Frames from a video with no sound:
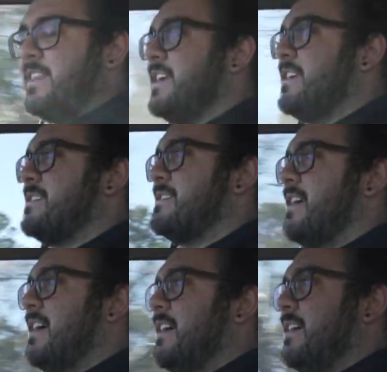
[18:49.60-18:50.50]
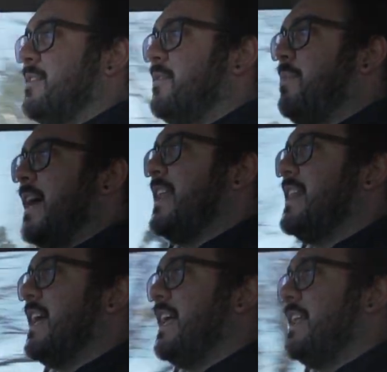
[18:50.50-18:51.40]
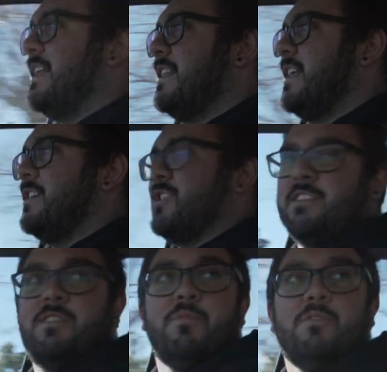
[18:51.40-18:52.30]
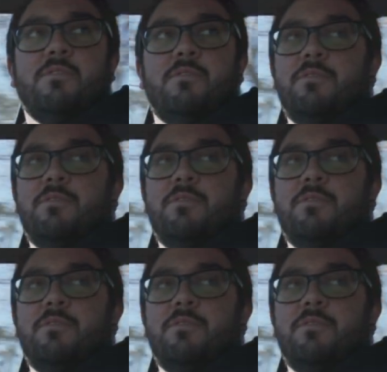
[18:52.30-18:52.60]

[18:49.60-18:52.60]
this better than the adjustable